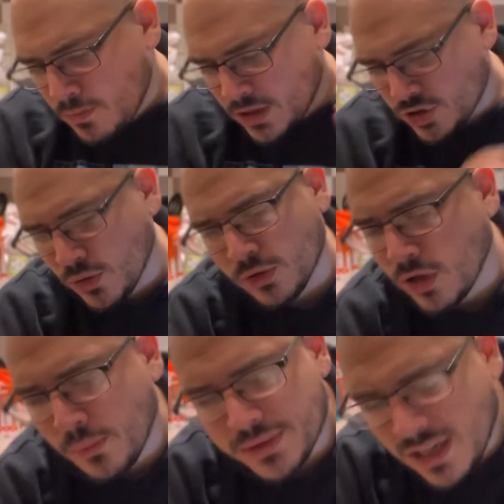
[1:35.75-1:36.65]
much going
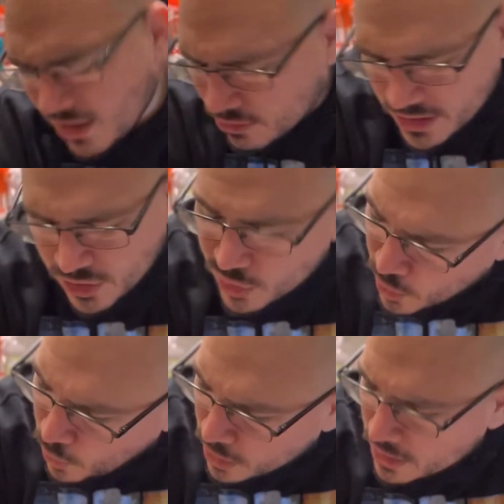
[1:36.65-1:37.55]
on with Hellraiser
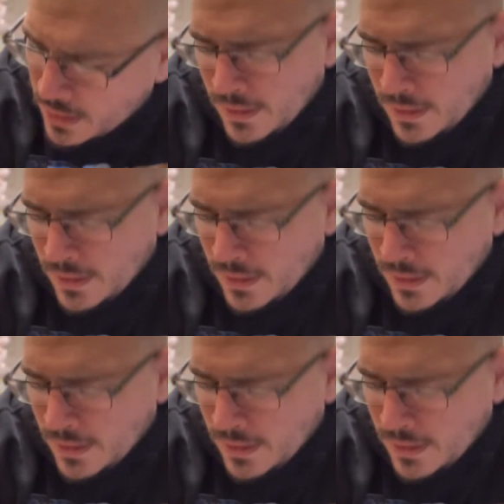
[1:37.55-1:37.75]
lore.